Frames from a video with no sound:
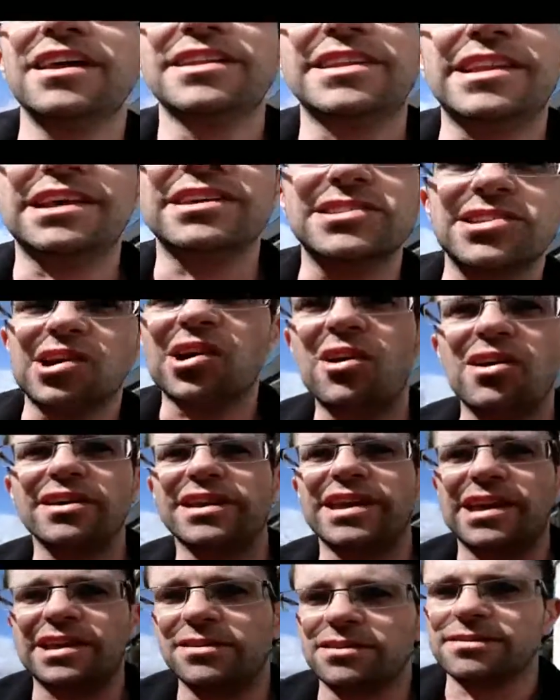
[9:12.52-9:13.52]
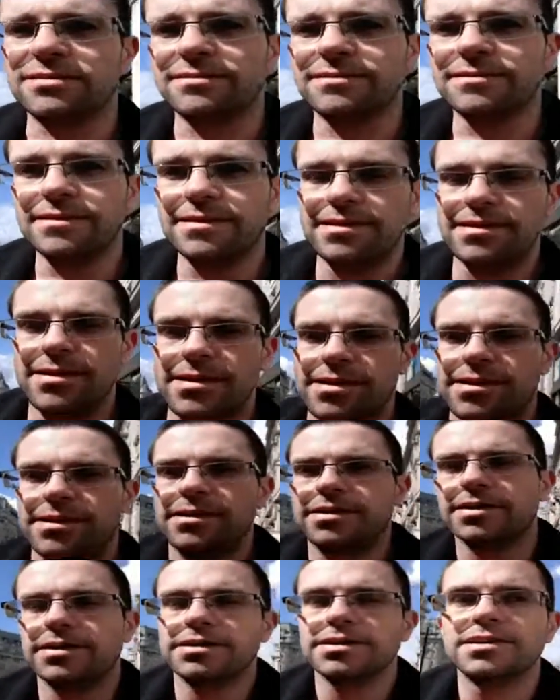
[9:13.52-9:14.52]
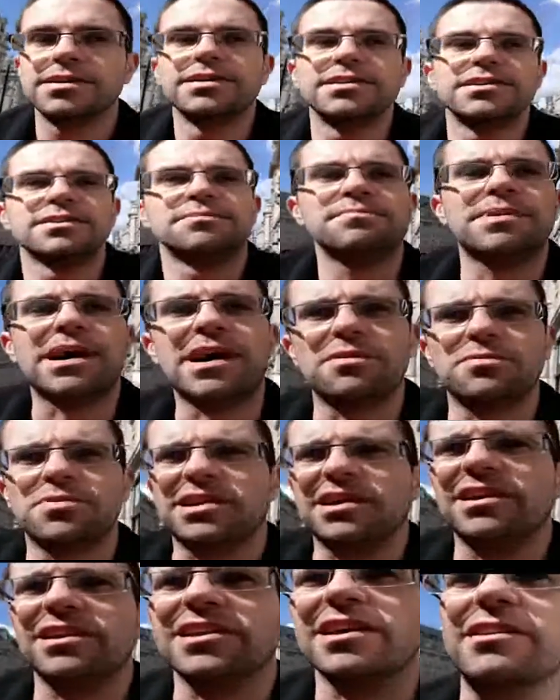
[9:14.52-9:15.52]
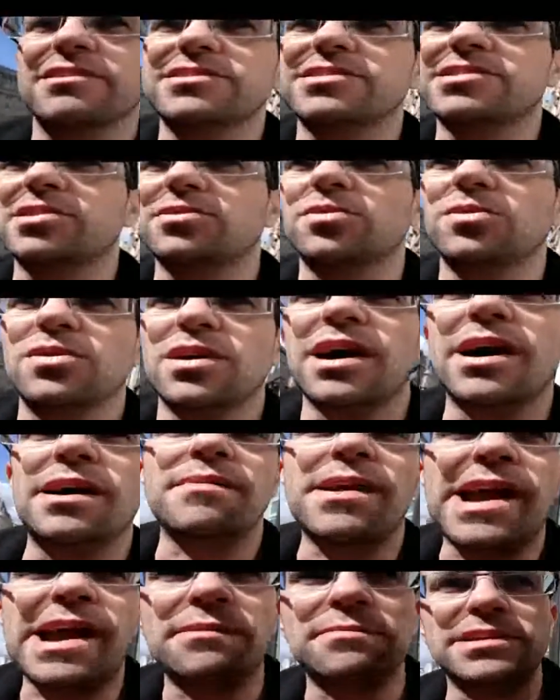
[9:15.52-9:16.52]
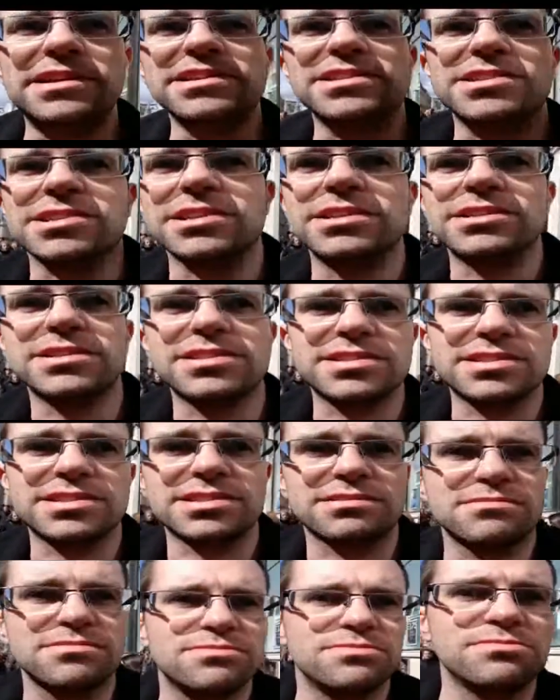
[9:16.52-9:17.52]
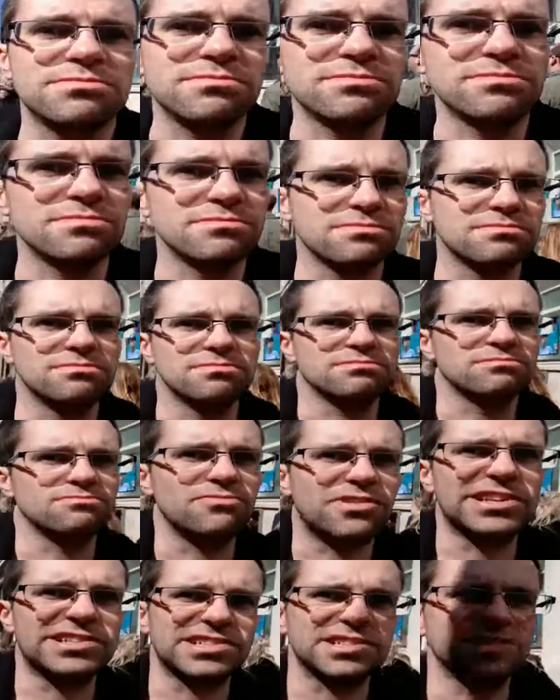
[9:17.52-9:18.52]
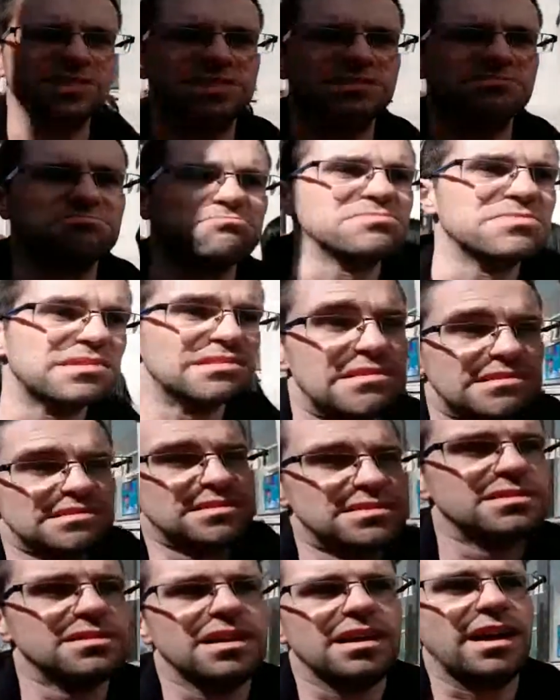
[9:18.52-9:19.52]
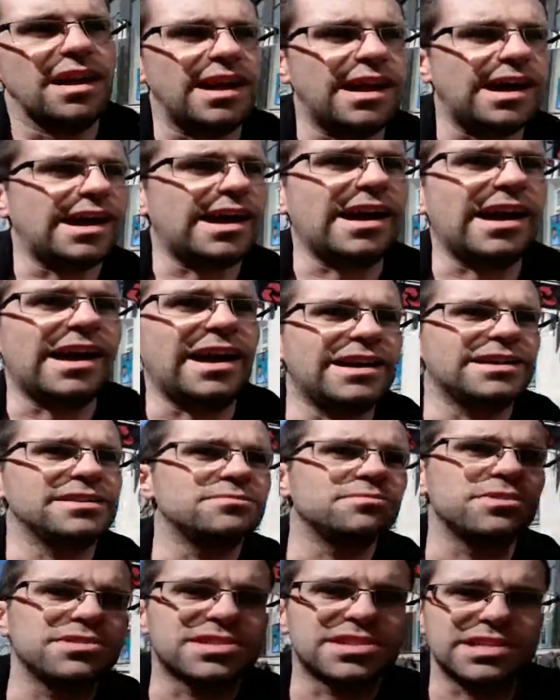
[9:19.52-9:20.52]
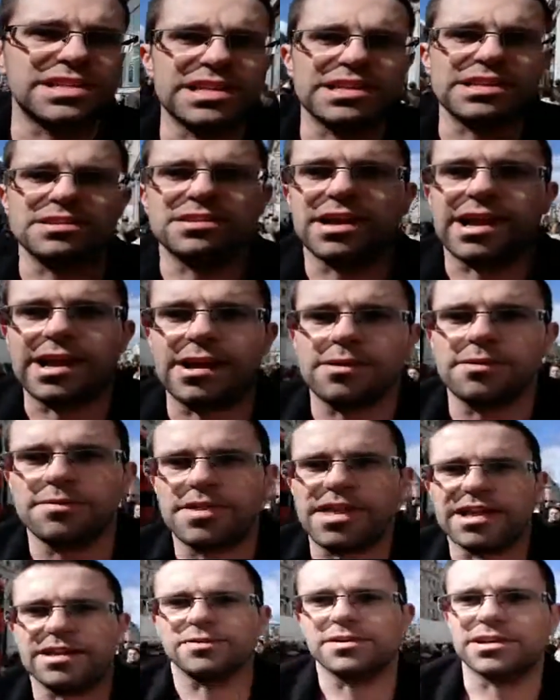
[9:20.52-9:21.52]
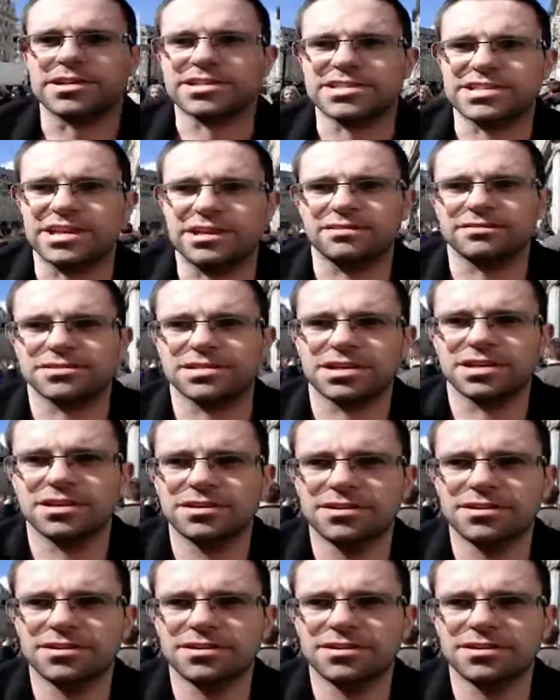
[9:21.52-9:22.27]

Now it's hot again. But we're going to go to Hamleys because reasons, and we'll see how that works out.